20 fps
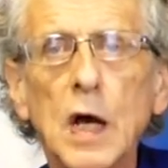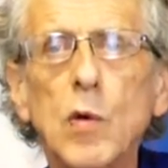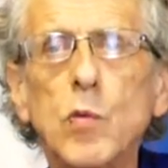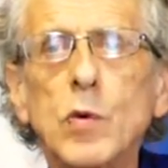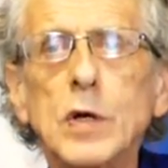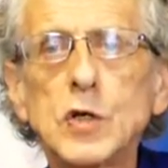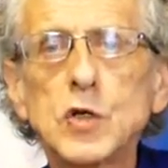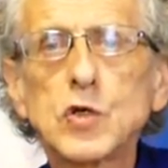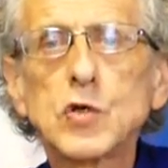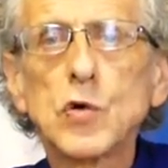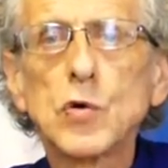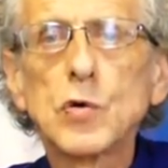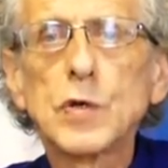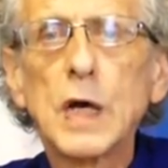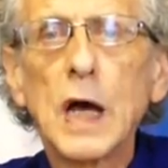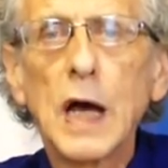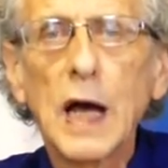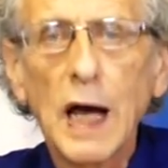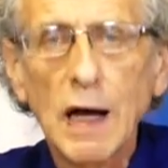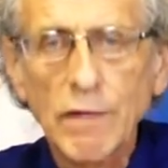We should
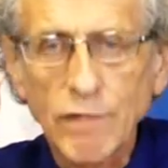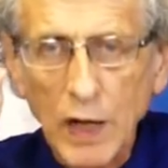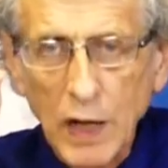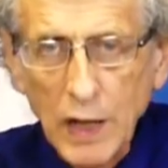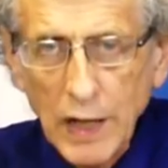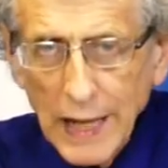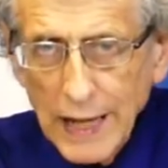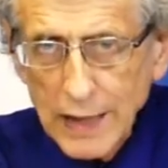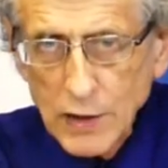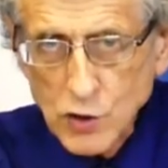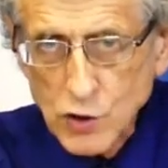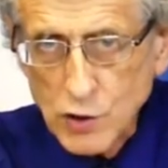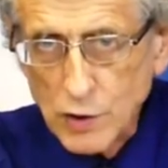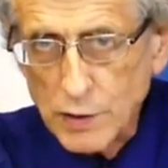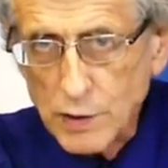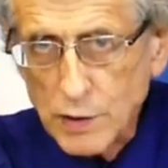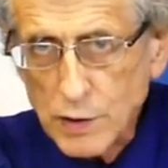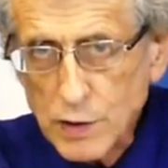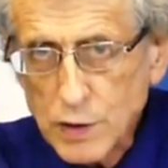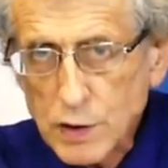have
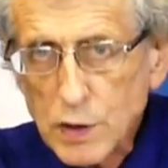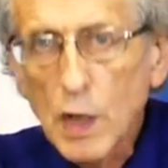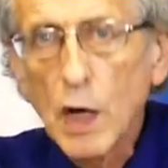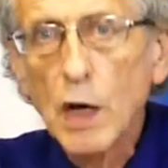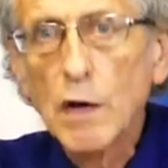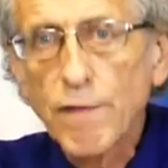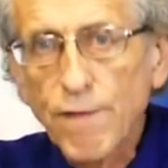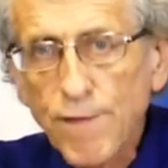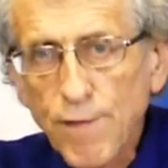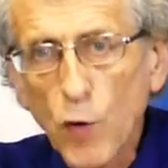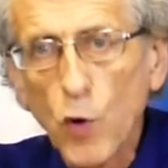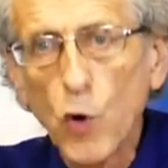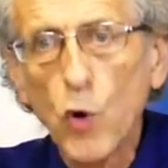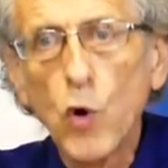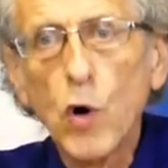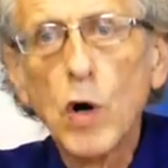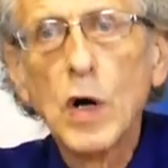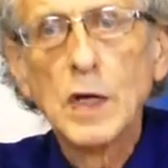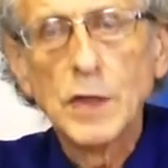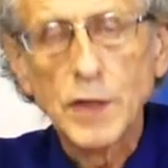elections
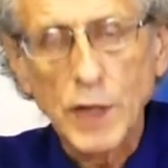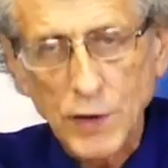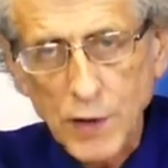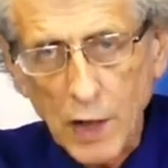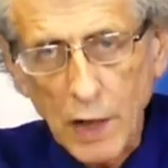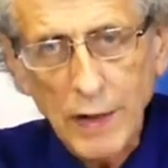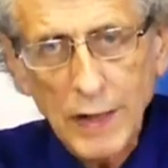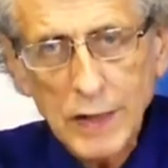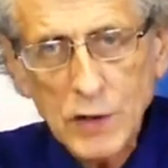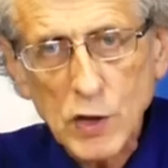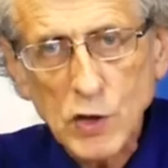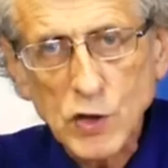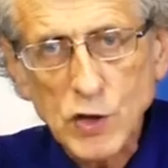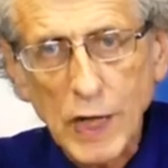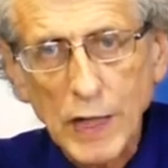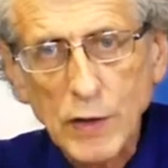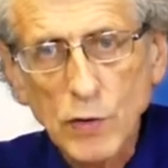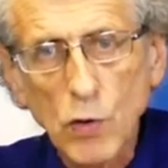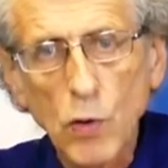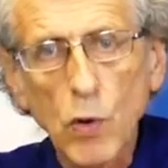for the Director
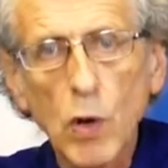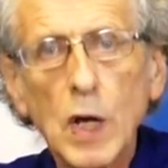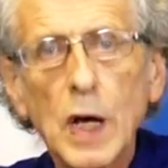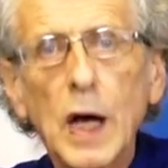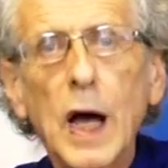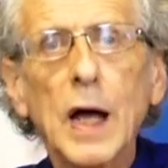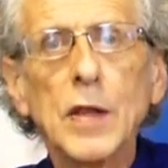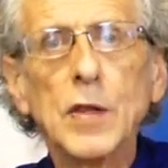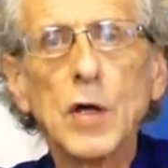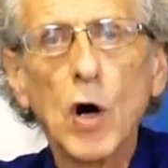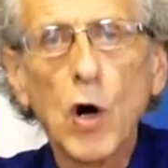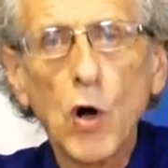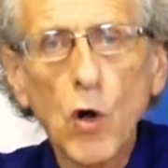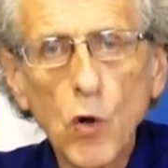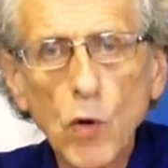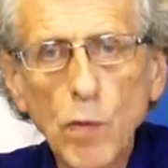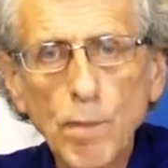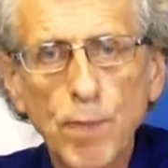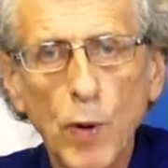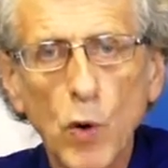General and the
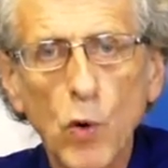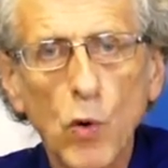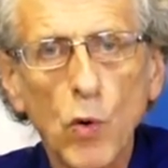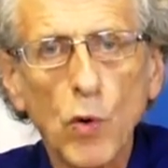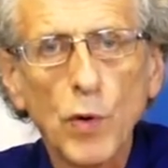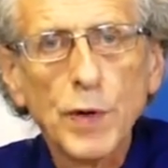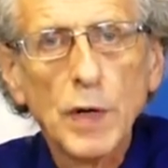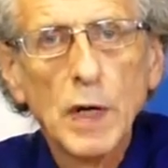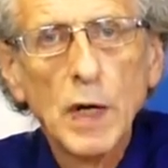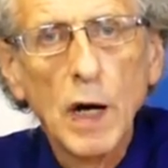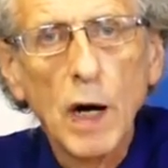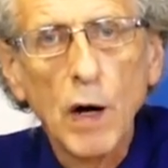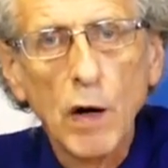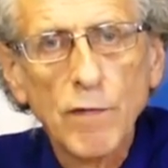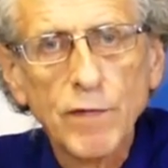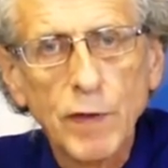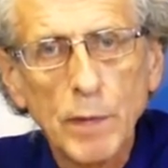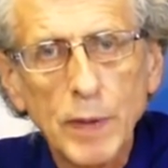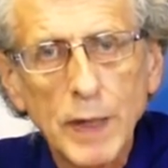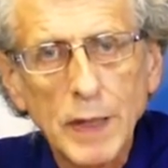whole board
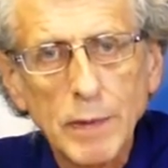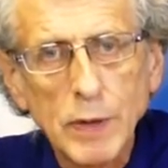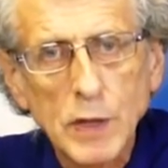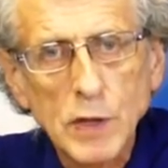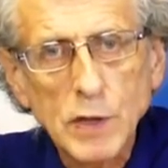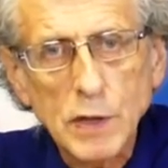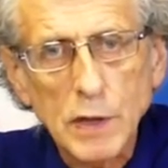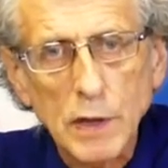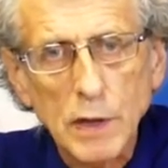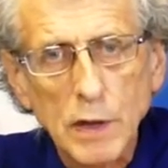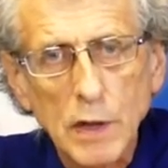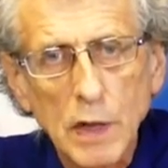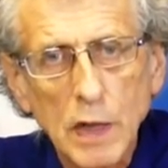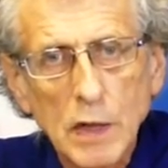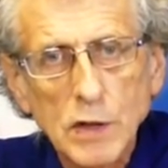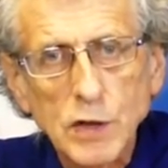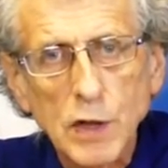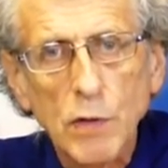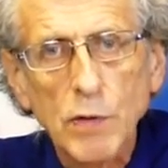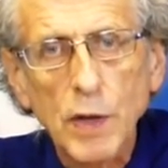of the BBC.
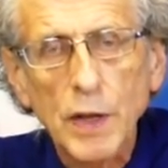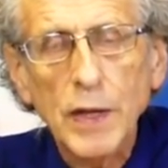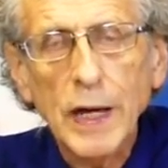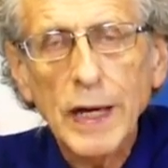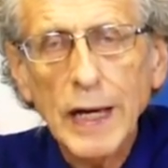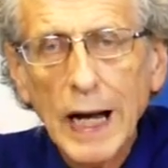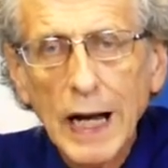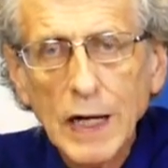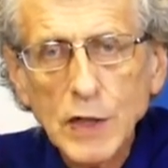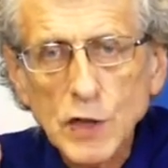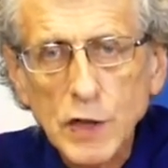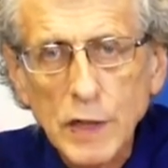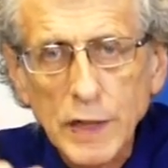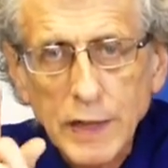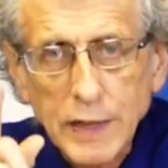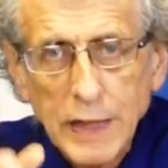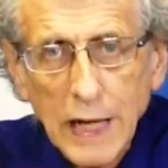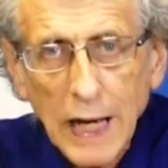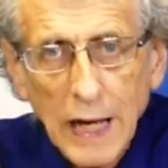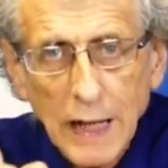so that they actually
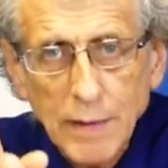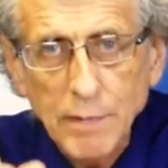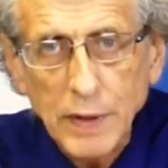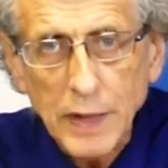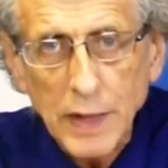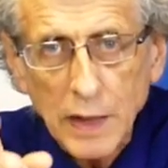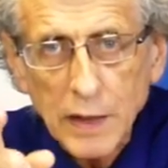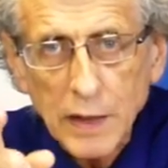can be